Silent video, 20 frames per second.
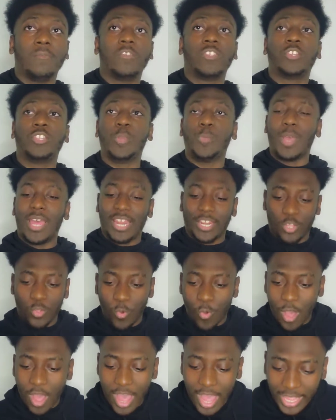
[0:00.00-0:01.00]
Victor Oladipo had a
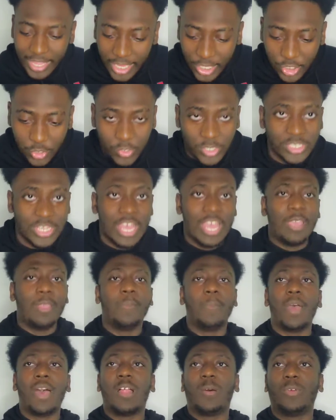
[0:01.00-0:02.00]
quad injuries,
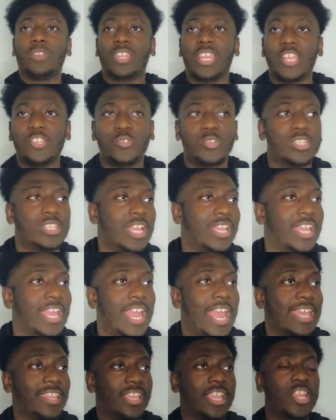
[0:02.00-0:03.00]
him battling injuries like
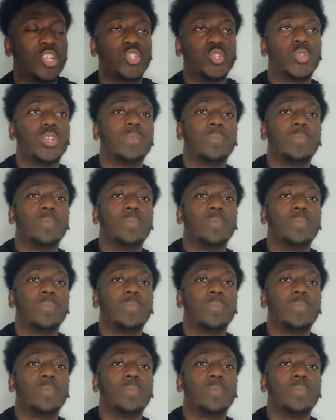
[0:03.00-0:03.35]
after injury.